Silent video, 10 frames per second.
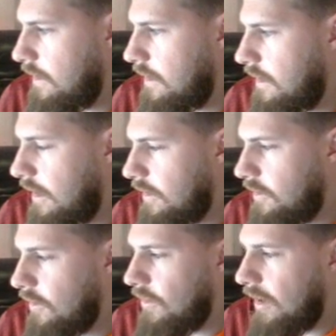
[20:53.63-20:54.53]
I
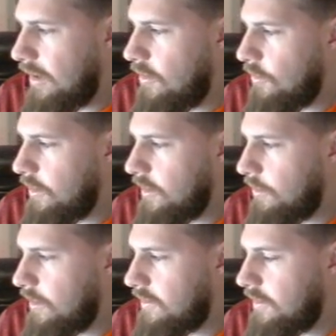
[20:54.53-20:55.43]
don't really
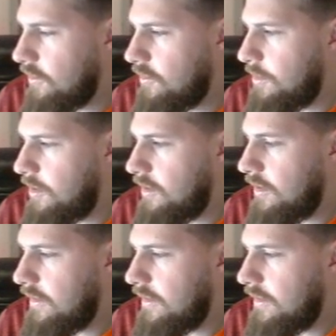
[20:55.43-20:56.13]
want to sell Jamal at